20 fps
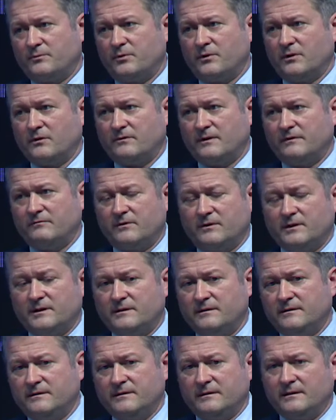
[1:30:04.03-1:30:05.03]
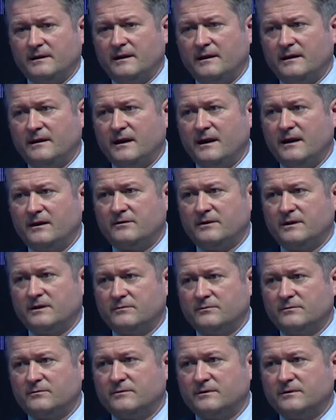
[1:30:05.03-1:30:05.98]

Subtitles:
Pearl River area,